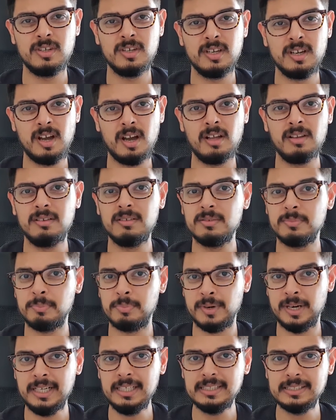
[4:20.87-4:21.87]
colored
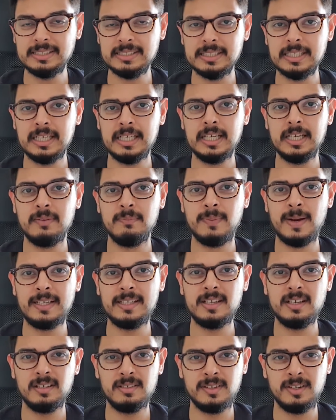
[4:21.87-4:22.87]
bricks.
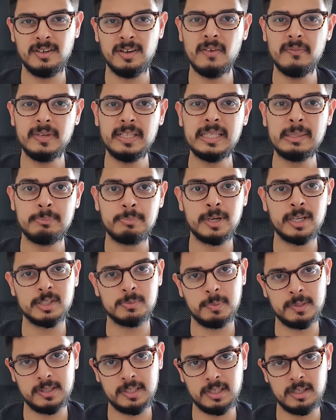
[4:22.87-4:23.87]
They're not really
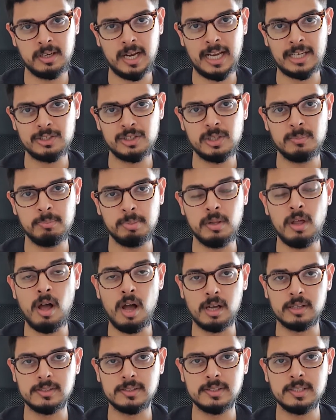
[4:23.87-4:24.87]
bricks, but they're actually
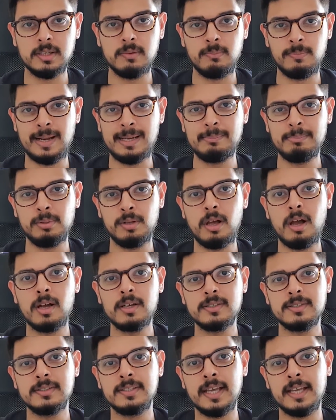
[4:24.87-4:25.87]
blocks, red
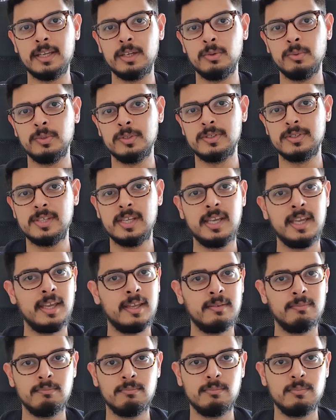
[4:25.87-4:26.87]
blocks that you will see
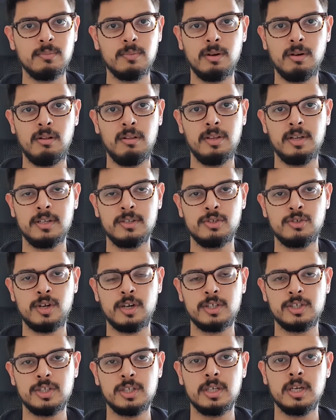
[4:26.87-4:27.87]
in all the
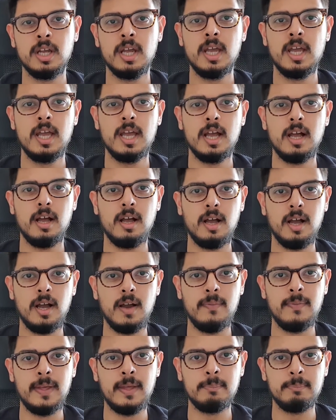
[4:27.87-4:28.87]
construction.
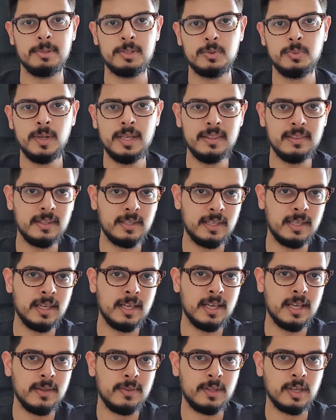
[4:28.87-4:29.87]
That between
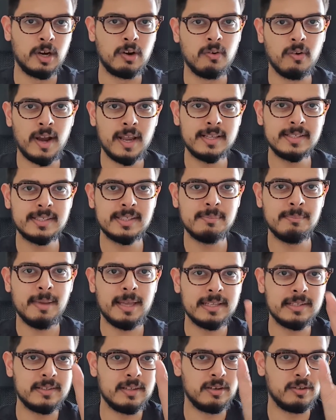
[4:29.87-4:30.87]
the gray
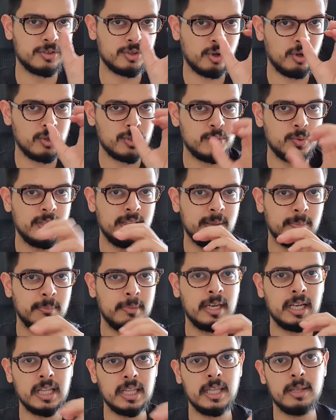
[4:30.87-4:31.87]
cement, there's also in the
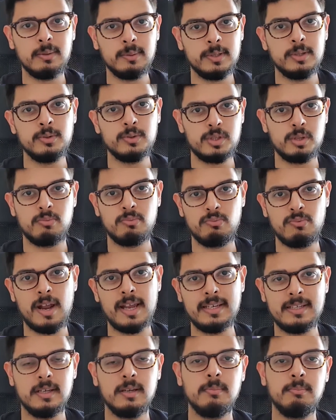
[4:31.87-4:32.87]
middle, they'll use the
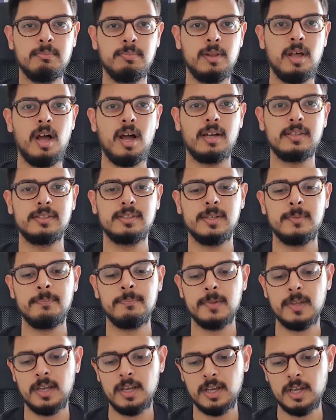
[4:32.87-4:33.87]
red blocks.
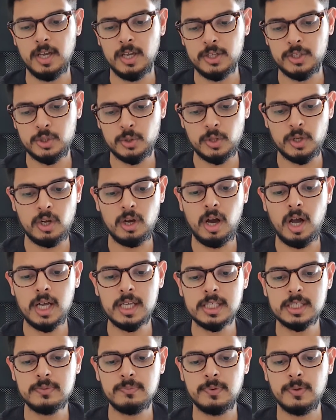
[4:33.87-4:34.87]
So the
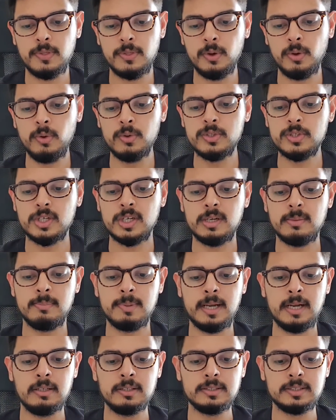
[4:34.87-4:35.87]
cost for those are
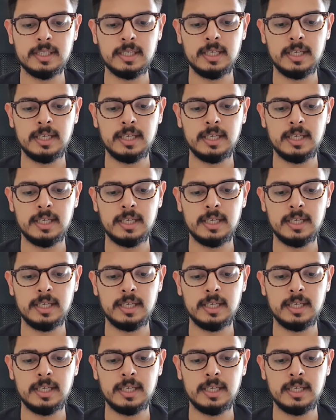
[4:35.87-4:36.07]
about